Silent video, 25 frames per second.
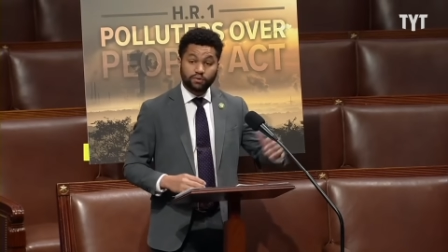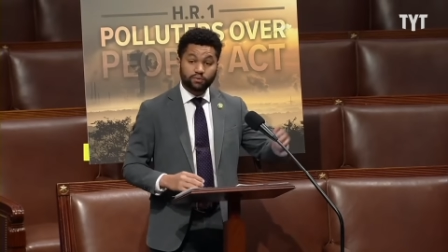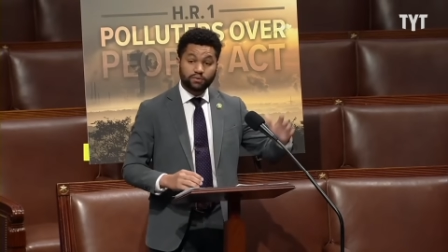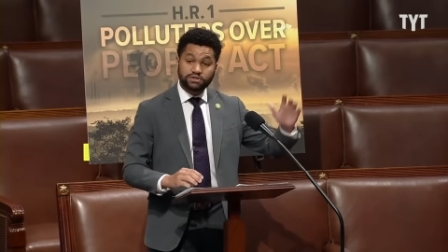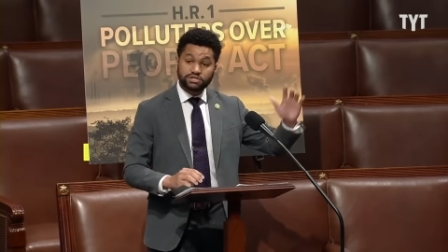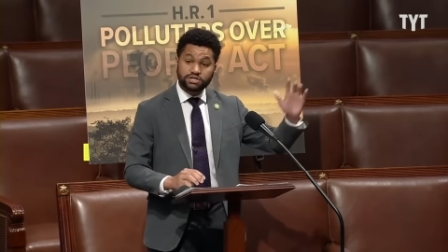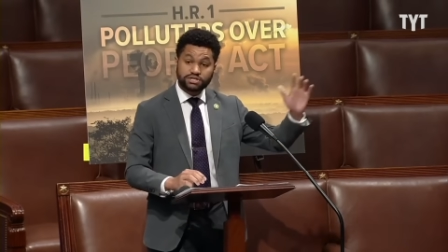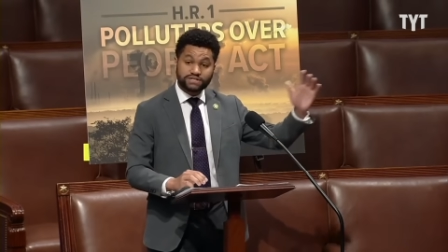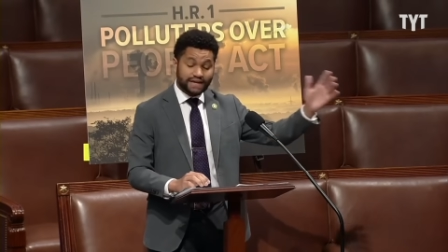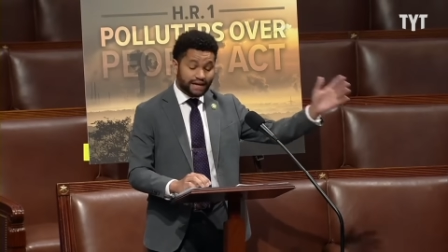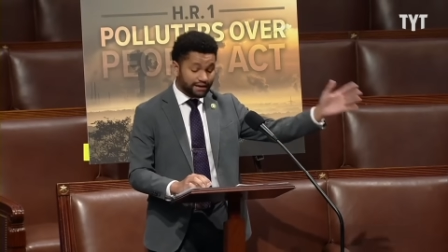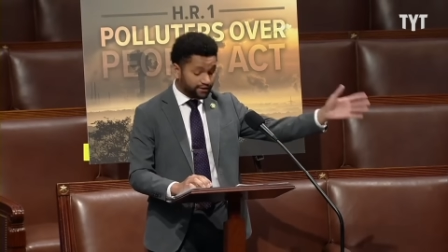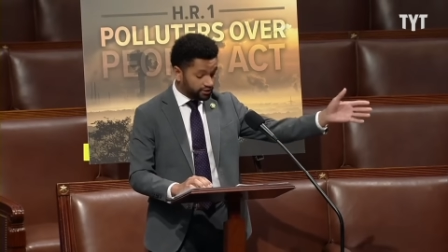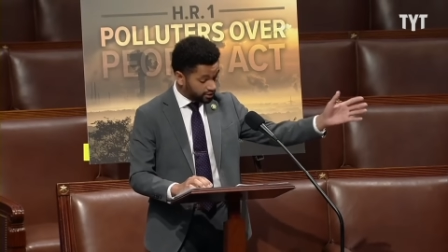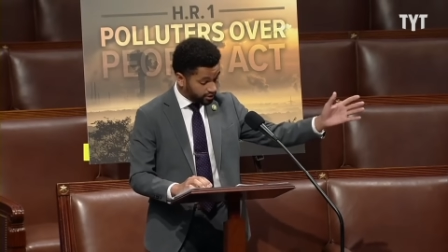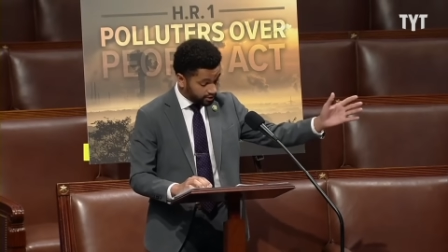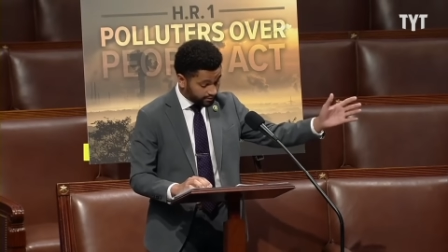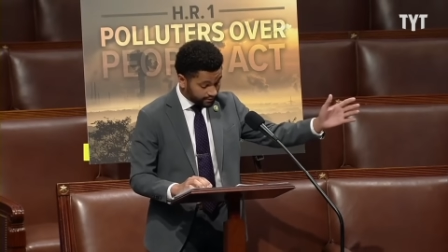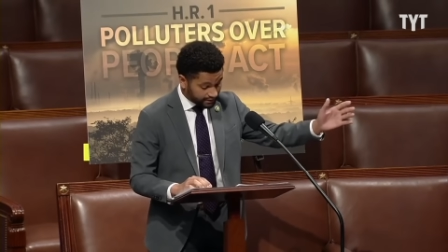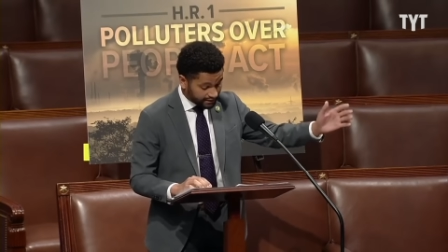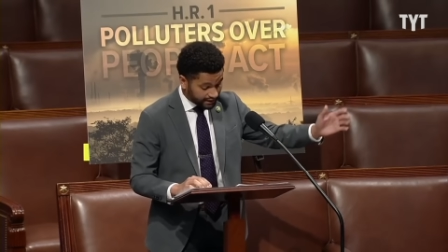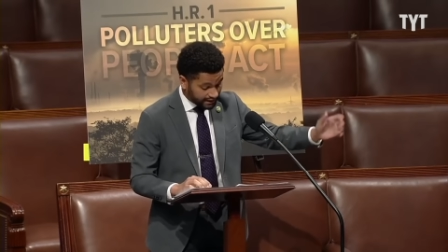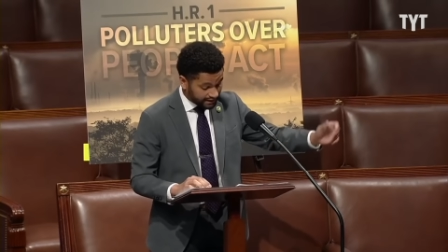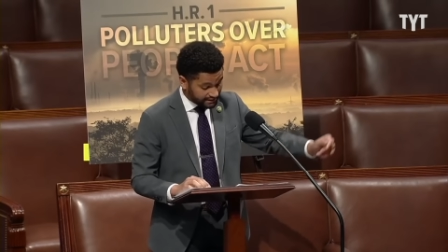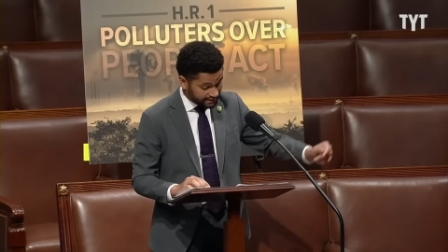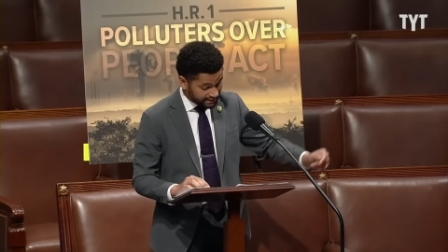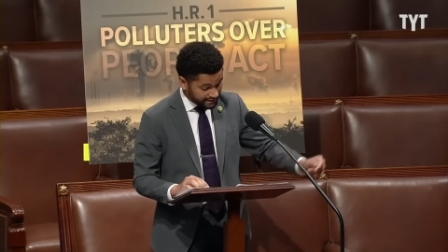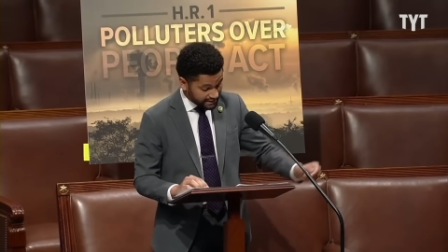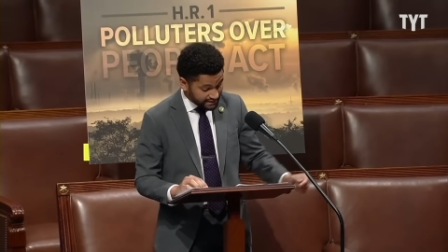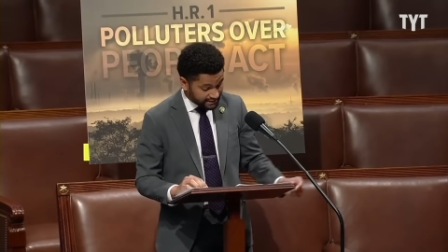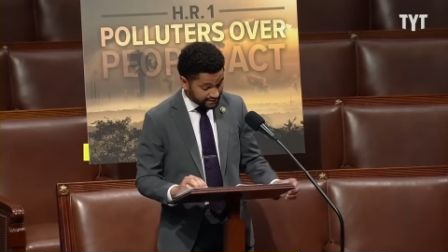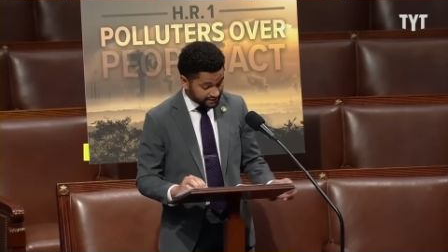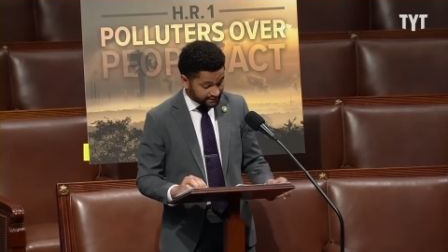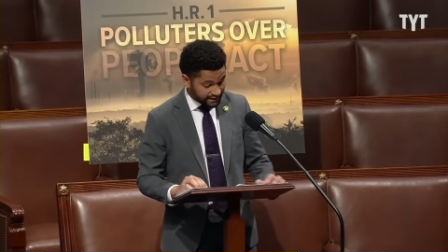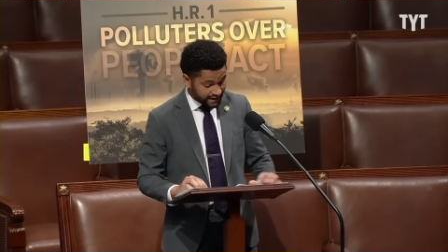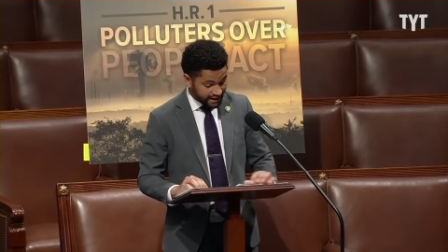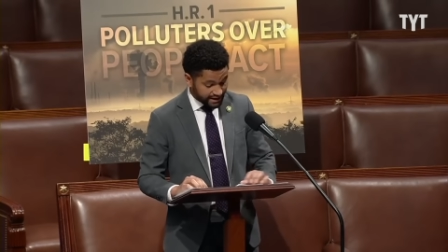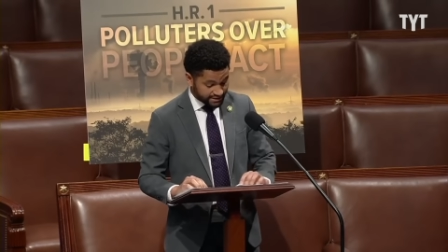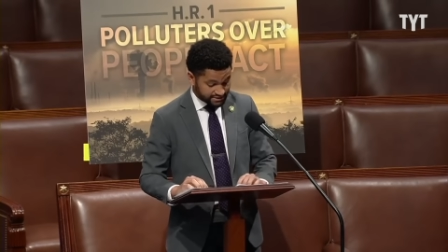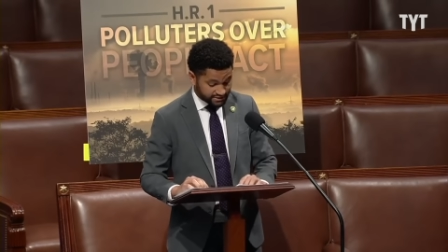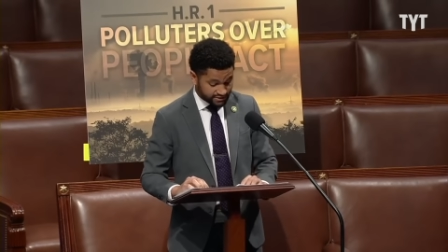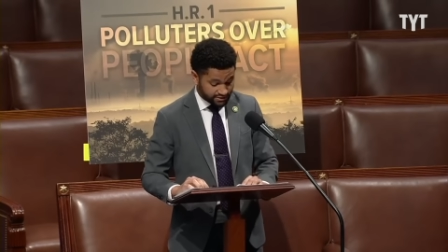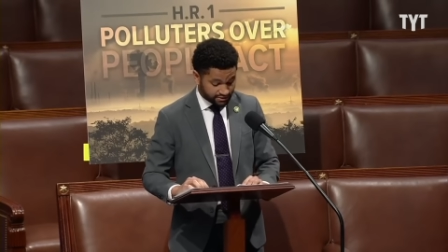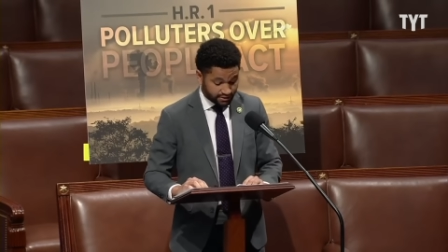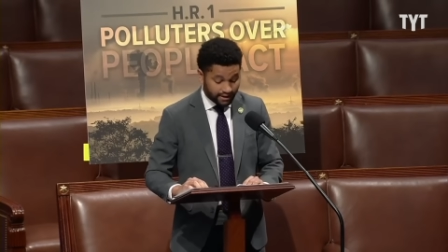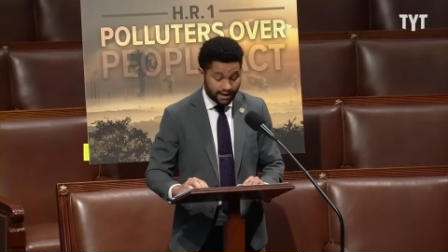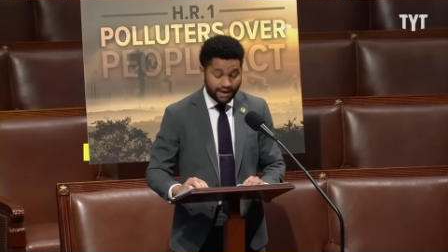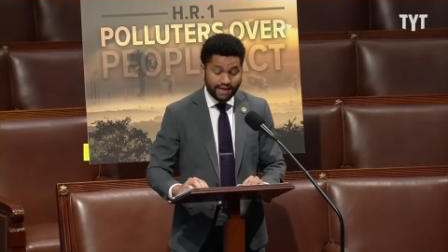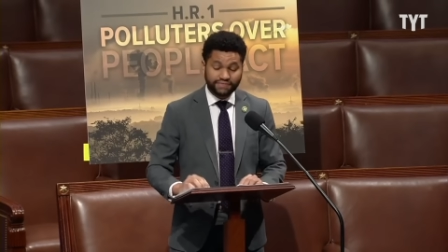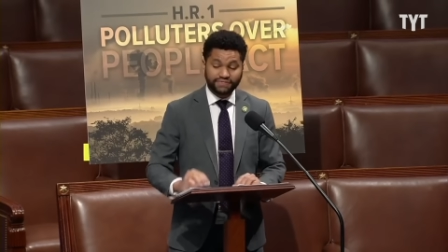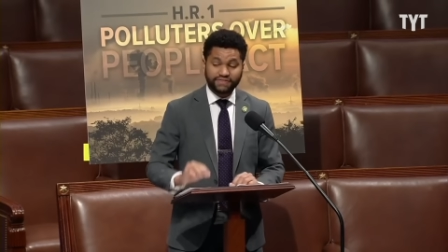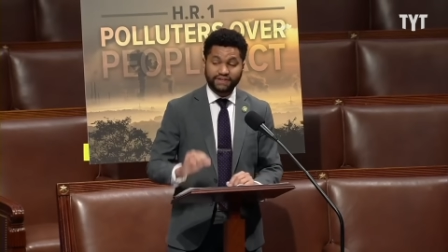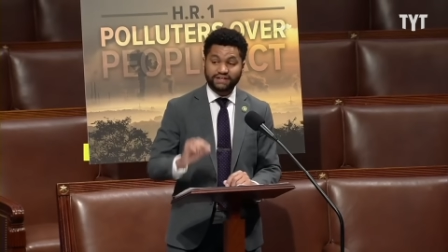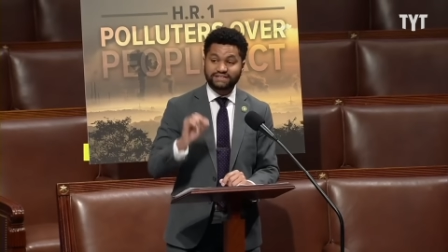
We just had a Hurricane Ian last year,